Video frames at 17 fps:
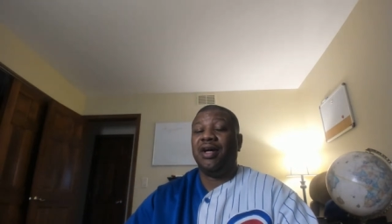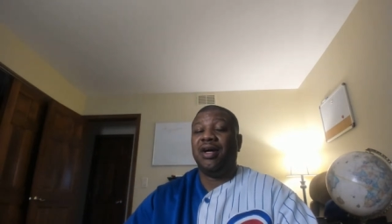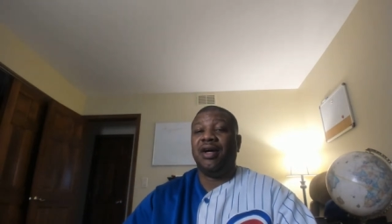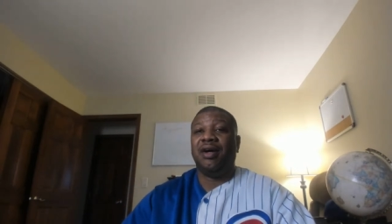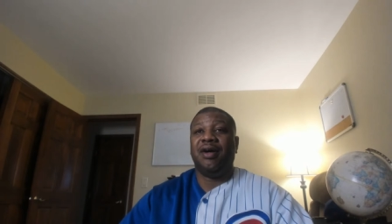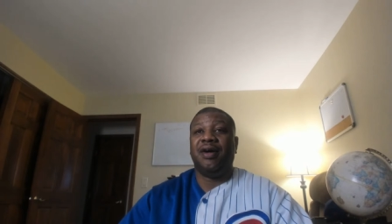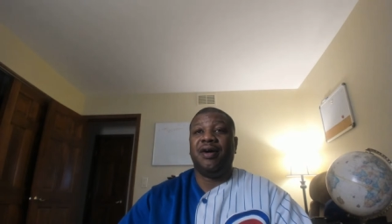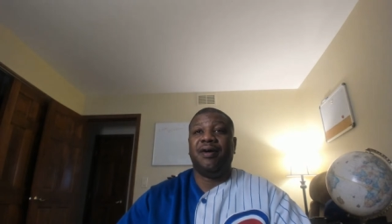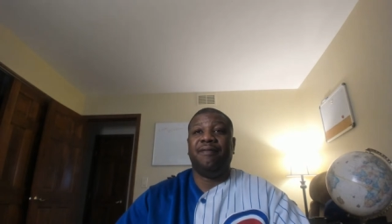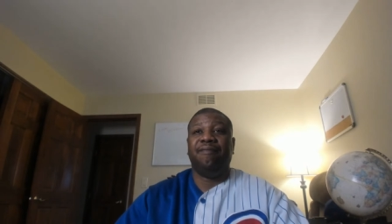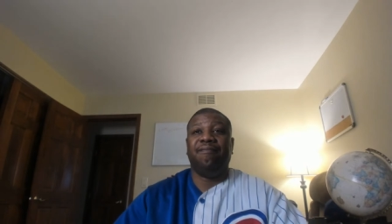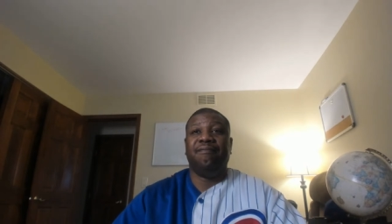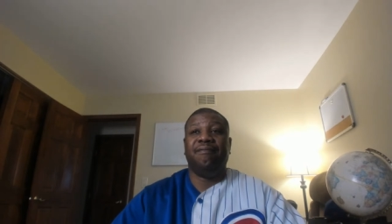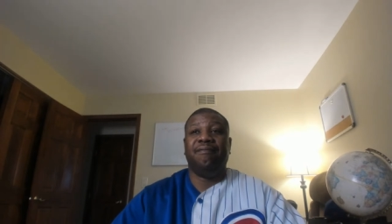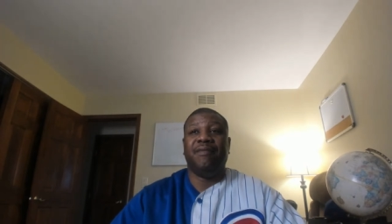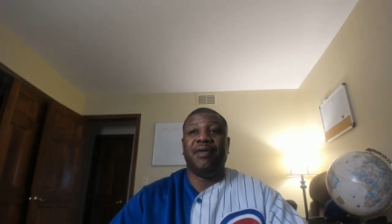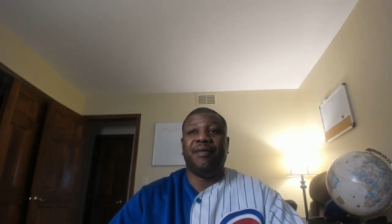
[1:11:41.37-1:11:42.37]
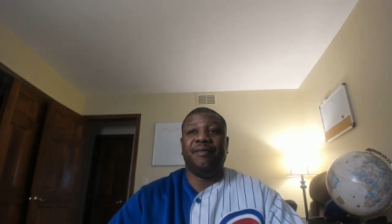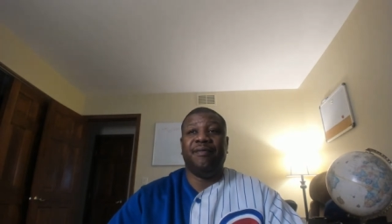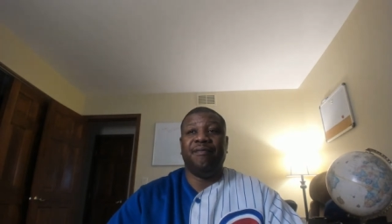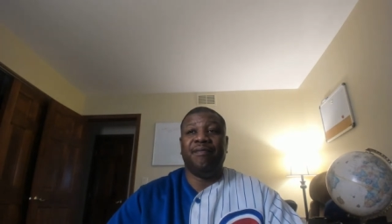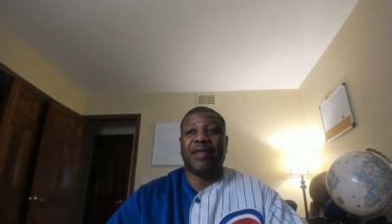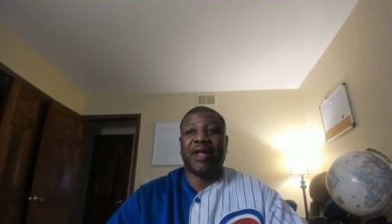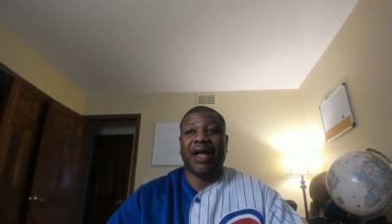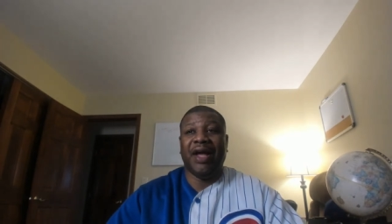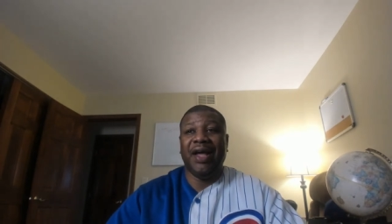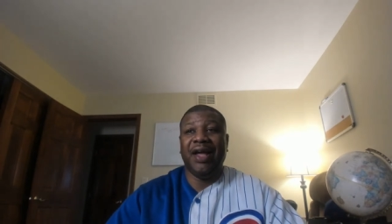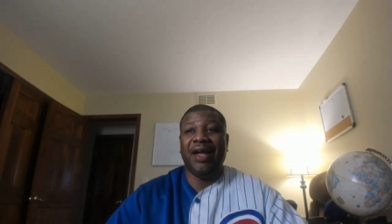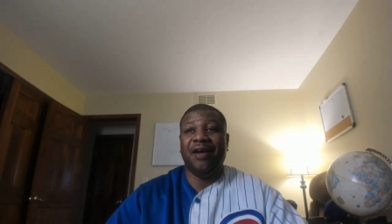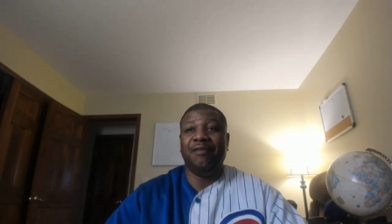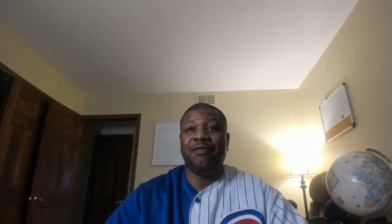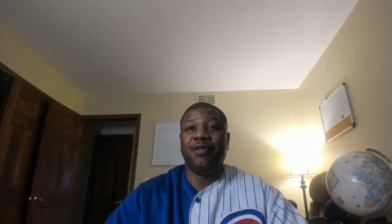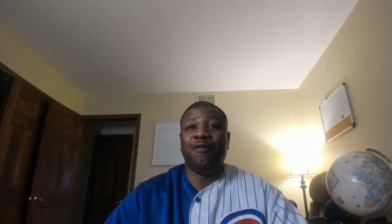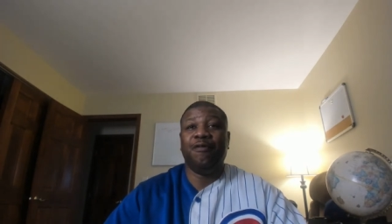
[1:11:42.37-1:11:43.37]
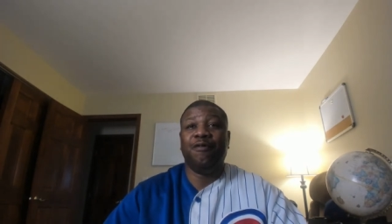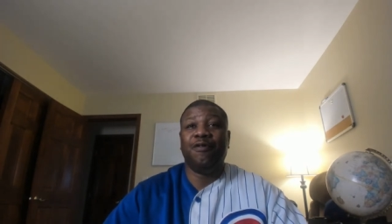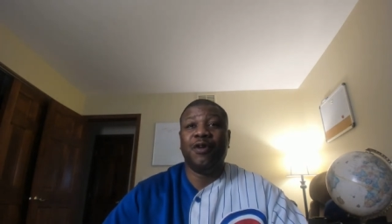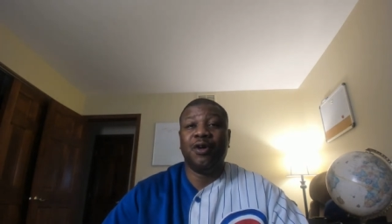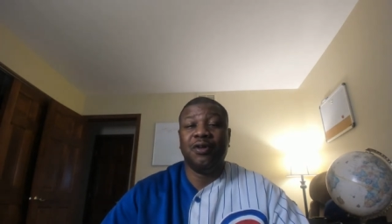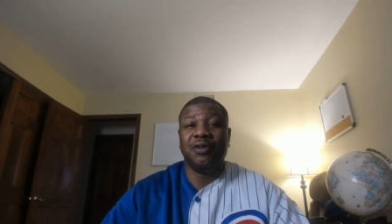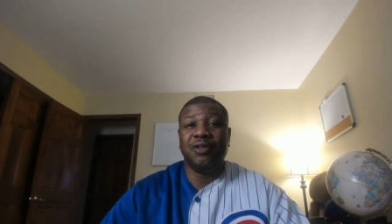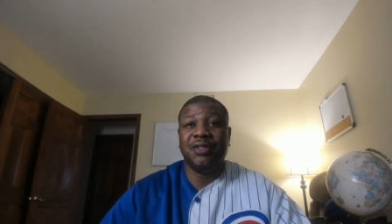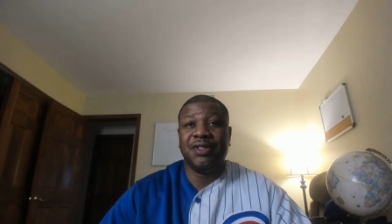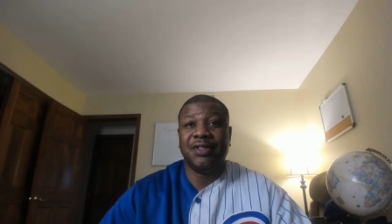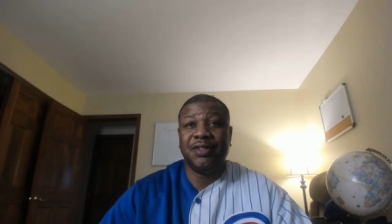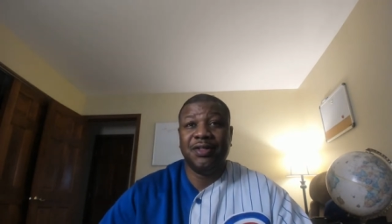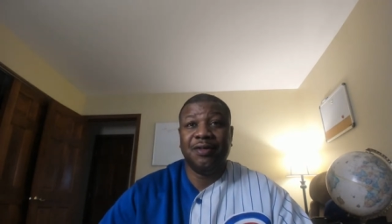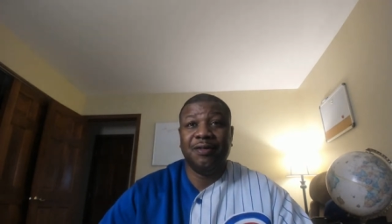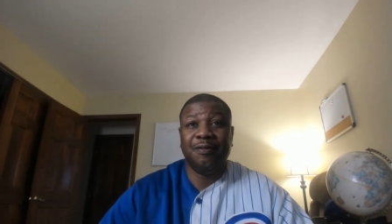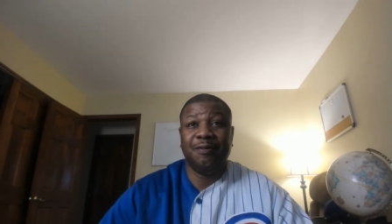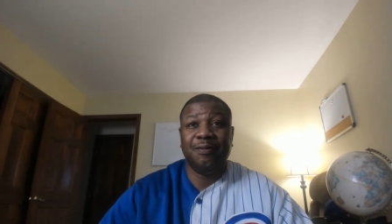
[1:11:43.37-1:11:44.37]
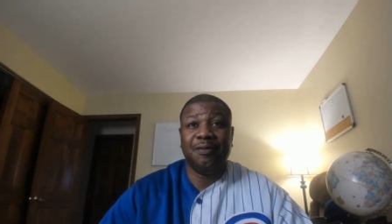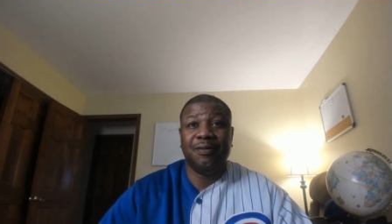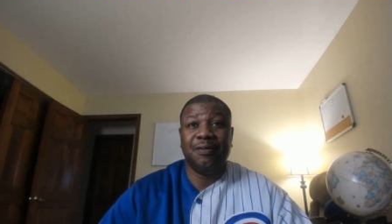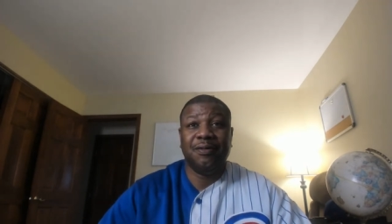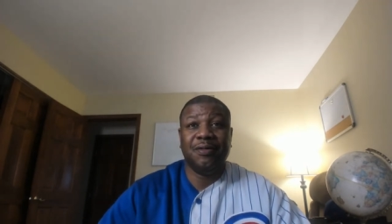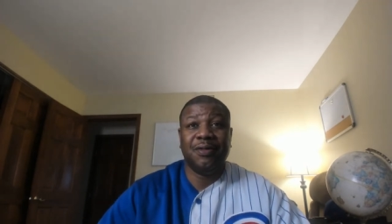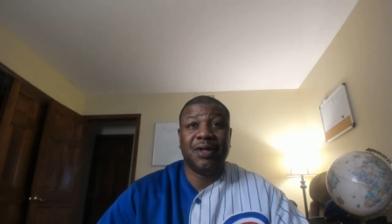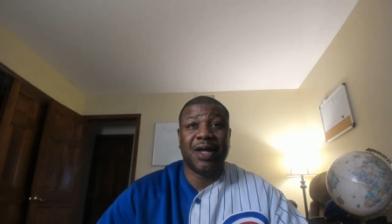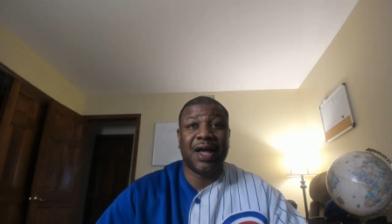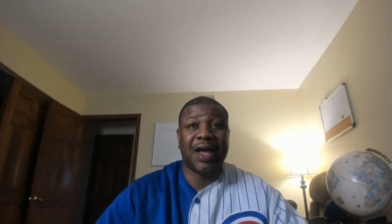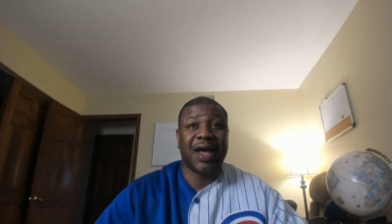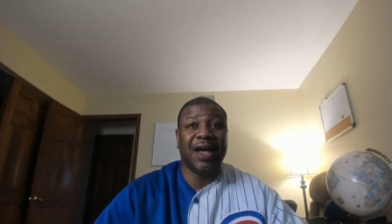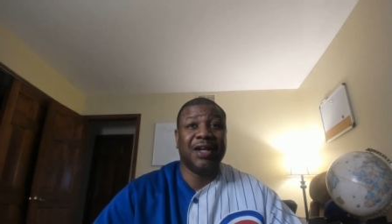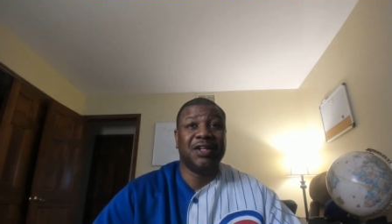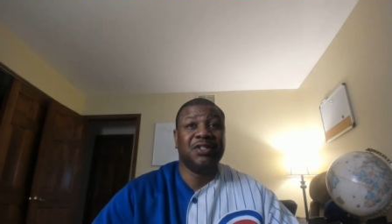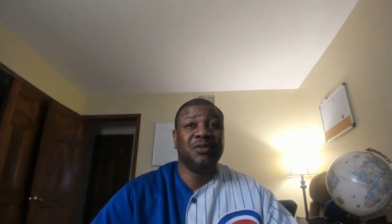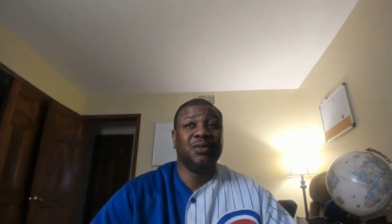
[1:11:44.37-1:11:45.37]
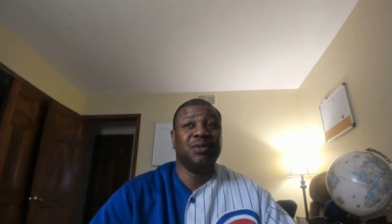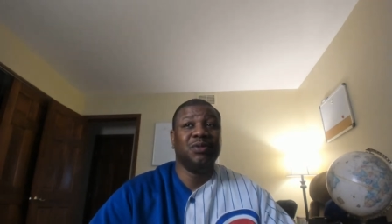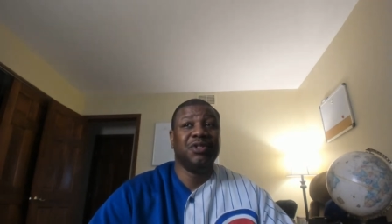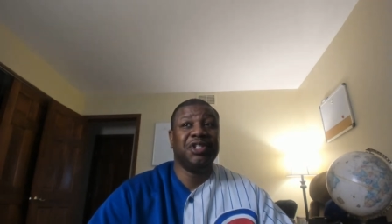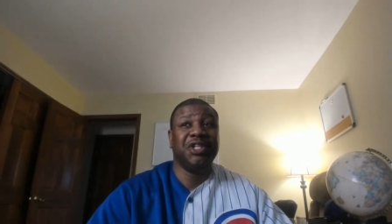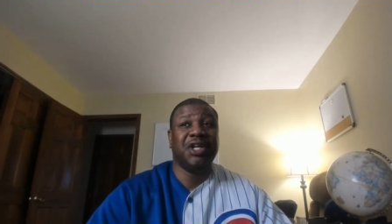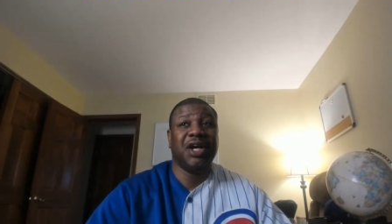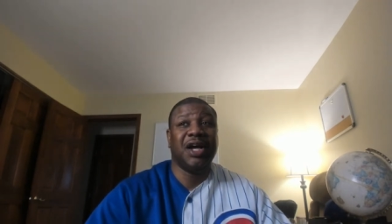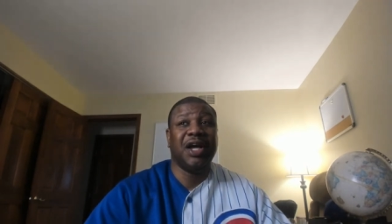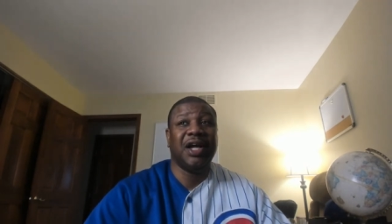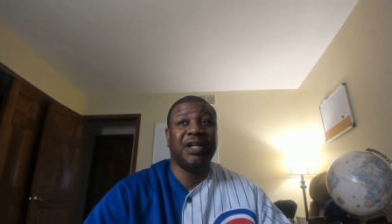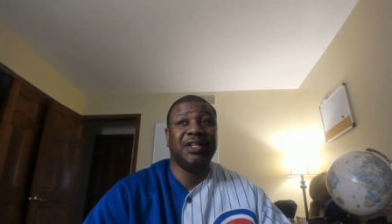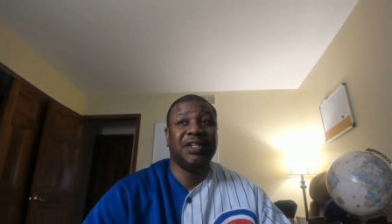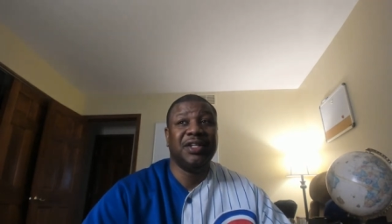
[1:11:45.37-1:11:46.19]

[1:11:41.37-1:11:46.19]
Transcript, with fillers: um, I have the first actual shot